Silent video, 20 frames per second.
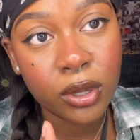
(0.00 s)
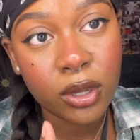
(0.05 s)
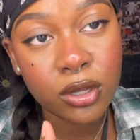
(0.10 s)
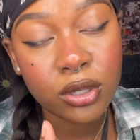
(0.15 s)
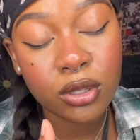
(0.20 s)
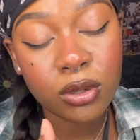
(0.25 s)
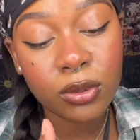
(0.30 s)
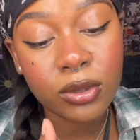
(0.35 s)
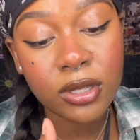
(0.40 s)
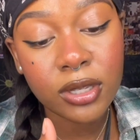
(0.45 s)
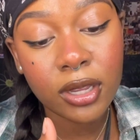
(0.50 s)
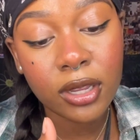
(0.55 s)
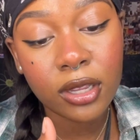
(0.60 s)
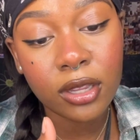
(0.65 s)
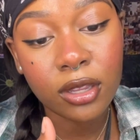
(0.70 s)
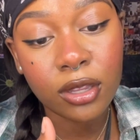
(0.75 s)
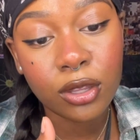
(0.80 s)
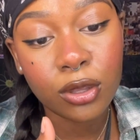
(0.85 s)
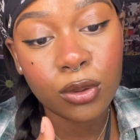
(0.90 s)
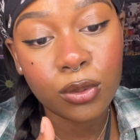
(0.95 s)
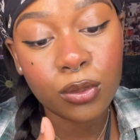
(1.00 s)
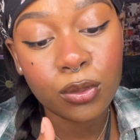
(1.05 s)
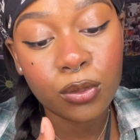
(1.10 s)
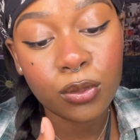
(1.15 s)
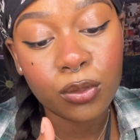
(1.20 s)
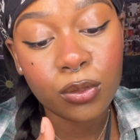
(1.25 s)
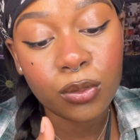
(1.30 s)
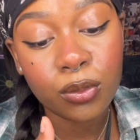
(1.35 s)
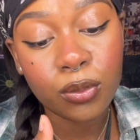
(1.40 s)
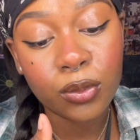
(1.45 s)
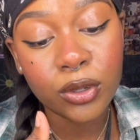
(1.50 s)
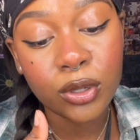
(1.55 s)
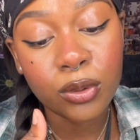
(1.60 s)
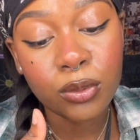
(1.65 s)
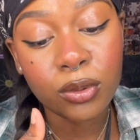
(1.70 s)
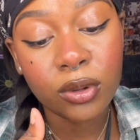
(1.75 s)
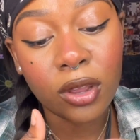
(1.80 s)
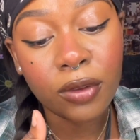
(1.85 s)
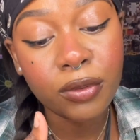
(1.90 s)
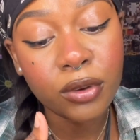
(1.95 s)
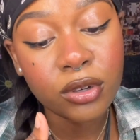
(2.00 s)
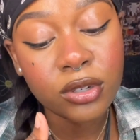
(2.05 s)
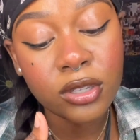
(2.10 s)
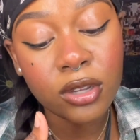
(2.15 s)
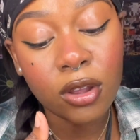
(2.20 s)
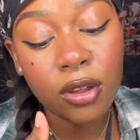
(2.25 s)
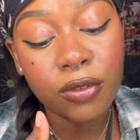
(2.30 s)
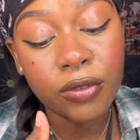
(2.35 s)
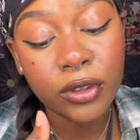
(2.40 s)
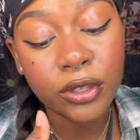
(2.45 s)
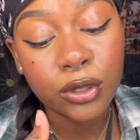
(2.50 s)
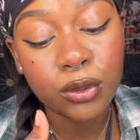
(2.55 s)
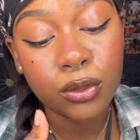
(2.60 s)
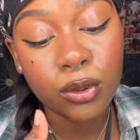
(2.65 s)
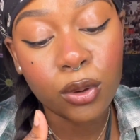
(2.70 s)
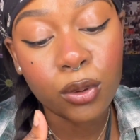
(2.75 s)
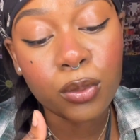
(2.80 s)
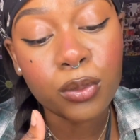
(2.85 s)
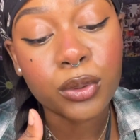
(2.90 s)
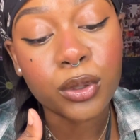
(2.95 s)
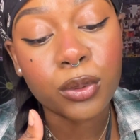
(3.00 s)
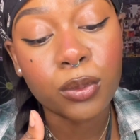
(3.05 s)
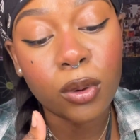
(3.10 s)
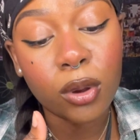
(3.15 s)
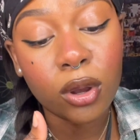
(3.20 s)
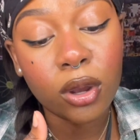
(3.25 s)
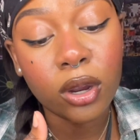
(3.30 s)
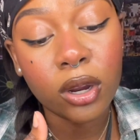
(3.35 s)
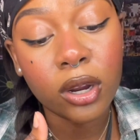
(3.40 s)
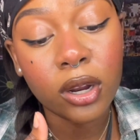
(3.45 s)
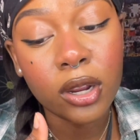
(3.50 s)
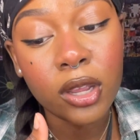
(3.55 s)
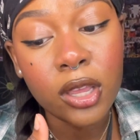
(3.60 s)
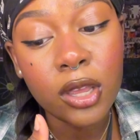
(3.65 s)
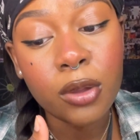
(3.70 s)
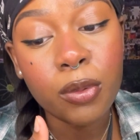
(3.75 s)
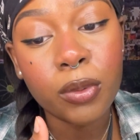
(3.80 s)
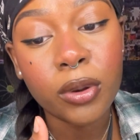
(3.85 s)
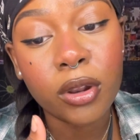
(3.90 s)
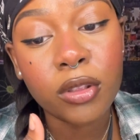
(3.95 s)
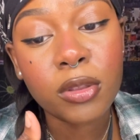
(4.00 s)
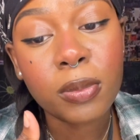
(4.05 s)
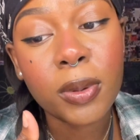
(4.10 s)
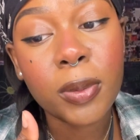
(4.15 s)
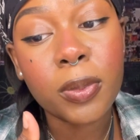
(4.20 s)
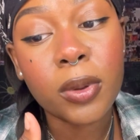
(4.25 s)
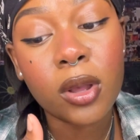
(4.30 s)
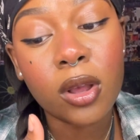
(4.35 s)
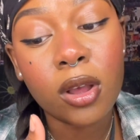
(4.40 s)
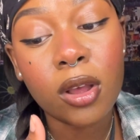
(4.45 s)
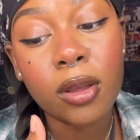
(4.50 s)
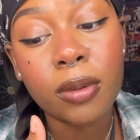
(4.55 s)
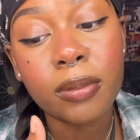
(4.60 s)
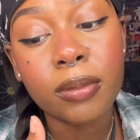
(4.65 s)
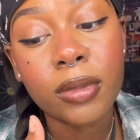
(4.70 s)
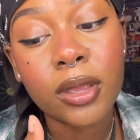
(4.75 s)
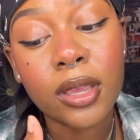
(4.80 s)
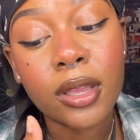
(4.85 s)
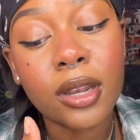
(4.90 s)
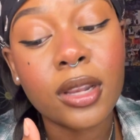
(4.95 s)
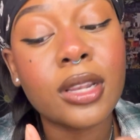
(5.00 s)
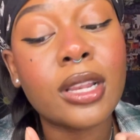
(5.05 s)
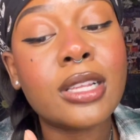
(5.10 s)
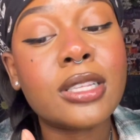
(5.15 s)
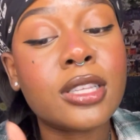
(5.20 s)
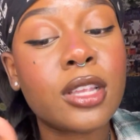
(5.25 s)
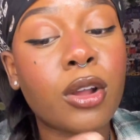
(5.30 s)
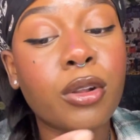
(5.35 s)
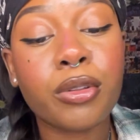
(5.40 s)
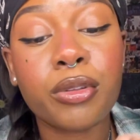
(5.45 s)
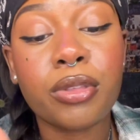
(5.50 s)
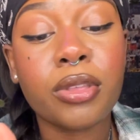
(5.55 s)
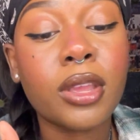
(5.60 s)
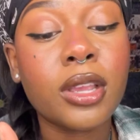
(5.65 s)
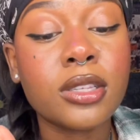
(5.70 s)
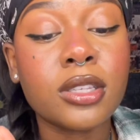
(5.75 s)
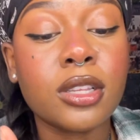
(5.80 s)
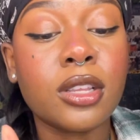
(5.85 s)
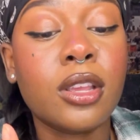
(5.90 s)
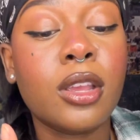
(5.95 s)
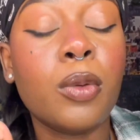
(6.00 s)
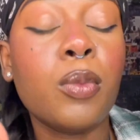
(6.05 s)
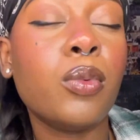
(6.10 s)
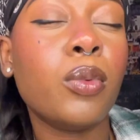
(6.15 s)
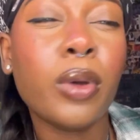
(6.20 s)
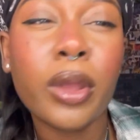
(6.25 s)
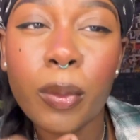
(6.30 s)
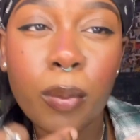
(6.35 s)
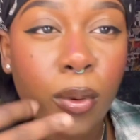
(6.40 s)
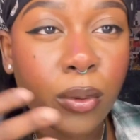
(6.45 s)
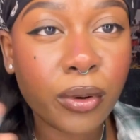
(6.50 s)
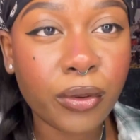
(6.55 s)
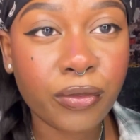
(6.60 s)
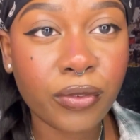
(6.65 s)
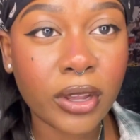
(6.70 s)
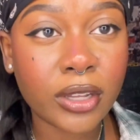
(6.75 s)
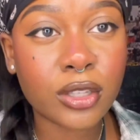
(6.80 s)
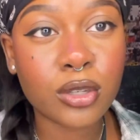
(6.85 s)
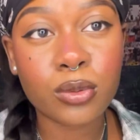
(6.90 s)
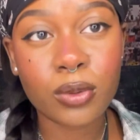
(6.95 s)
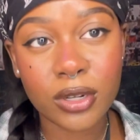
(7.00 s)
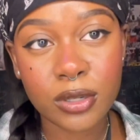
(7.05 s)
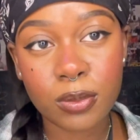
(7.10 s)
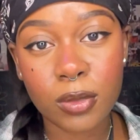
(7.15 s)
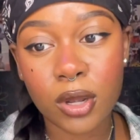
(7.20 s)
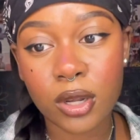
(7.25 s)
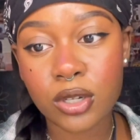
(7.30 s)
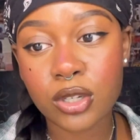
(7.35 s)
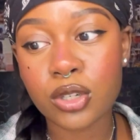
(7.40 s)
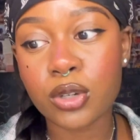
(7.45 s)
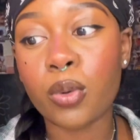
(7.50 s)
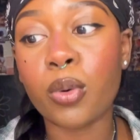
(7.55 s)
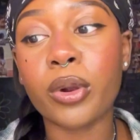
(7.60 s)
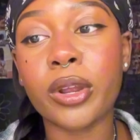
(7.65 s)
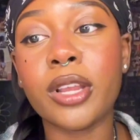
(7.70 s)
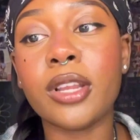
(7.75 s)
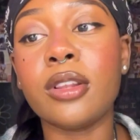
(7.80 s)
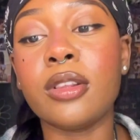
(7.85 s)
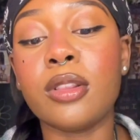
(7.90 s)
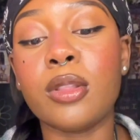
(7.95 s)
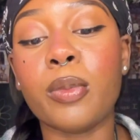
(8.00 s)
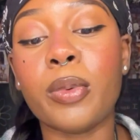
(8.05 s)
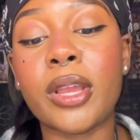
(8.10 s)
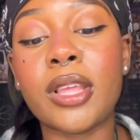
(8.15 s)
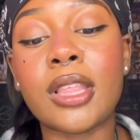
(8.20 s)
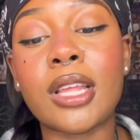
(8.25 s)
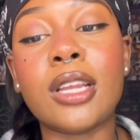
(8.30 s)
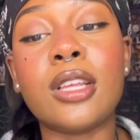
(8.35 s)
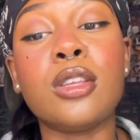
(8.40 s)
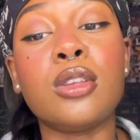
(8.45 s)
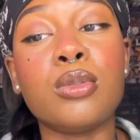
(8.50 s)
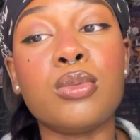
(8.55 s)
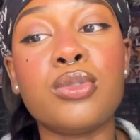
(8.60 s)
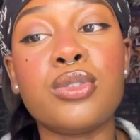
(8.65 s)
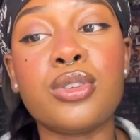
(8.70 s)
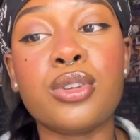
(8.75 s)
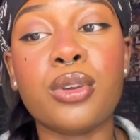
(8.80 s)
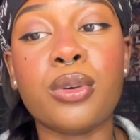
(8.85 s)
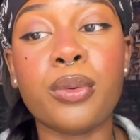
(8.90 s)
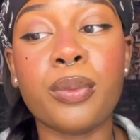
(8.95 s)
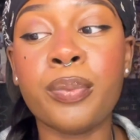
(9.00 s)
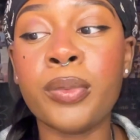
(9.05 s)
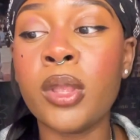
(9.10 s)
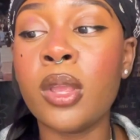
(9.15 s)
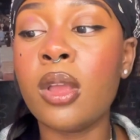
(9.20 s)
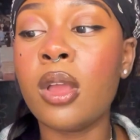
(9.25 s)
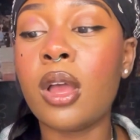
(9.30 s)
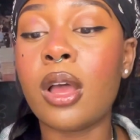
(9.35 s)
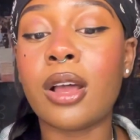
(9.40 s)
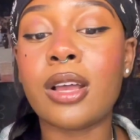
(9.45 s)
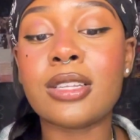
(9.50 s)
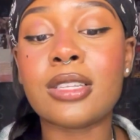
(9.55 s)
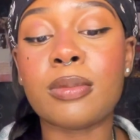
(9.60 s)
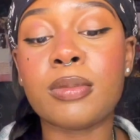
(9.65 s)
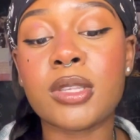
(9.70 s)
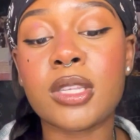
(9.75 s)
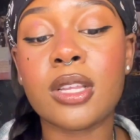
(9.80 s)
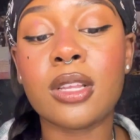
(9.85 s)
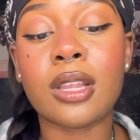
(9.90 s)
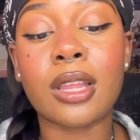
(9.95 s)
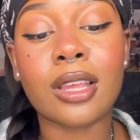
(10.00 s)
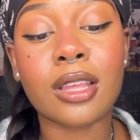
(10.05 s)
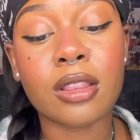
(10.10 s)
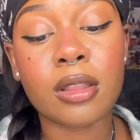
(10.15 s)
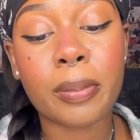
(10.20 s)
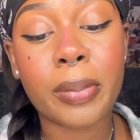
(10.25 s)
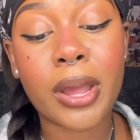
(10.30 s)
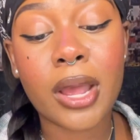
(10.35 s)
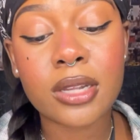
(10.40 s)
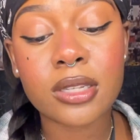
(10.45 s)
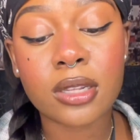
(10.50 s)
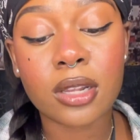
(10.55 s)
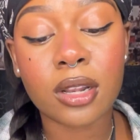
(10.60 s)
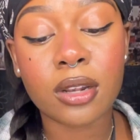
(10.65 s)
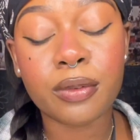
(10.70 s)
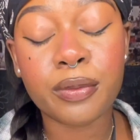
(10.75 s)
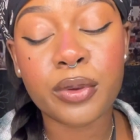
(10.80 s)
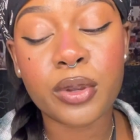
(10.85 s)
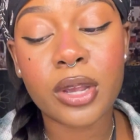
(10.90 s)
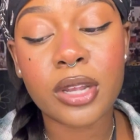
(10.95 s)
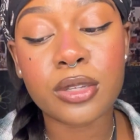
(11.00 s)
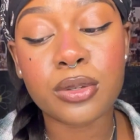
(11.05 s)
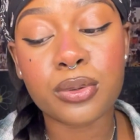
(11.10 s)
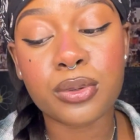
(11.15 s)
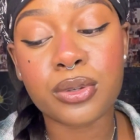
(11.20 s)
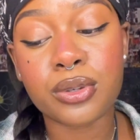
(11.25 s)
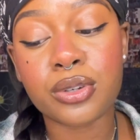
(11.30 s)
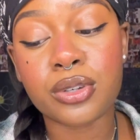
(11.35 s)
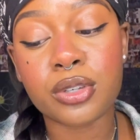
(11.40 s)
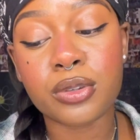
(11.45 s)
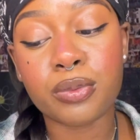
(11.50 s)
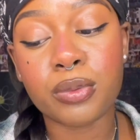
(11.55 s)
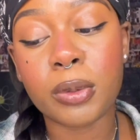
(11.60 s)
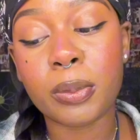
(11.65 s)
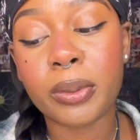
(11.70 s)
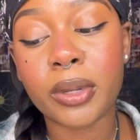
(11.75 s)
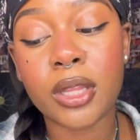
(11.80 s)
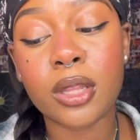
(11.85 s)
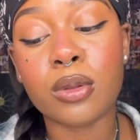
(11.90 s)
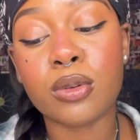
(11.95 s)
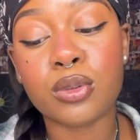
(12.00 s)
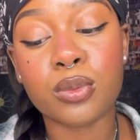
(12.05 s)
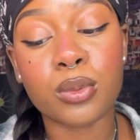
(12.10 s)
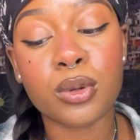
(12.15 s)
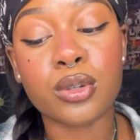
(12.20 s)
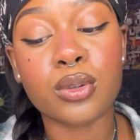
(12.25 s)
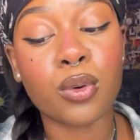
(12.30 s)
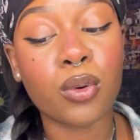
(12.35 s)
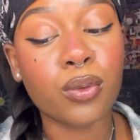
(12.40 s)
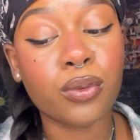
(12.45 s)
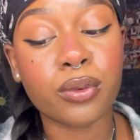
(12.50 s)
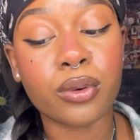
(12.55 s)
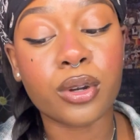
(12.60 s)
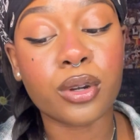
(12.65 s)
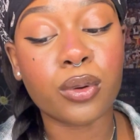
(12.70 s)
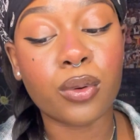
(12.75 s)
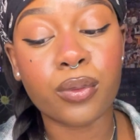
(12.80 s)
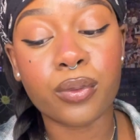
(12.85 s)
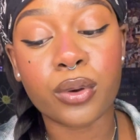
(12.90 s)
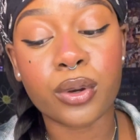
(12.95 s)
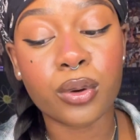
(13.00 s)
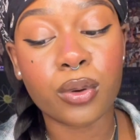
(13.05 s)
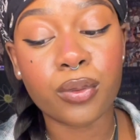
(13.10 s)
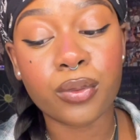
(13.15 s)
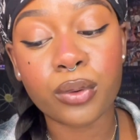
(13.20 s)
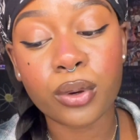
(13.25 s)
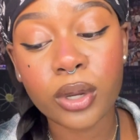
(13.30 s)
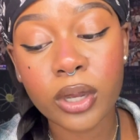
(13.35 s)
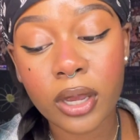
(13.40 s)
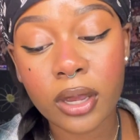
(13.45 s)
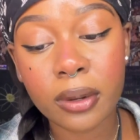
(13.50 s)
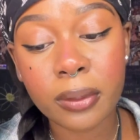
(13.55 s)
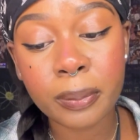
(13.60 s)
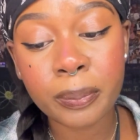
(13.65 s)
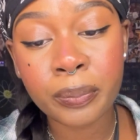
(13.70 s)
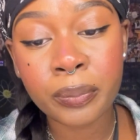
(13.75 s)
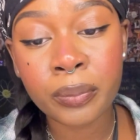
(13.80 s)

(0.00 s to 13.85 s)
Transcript: So it's like when you love yourself and you know who you are, when other people come in and they say other things, it won't affect you as much, or in the way that it used to. Because I'm seeing like in the past, a lot of you guys used to just replay those words over and over and over again.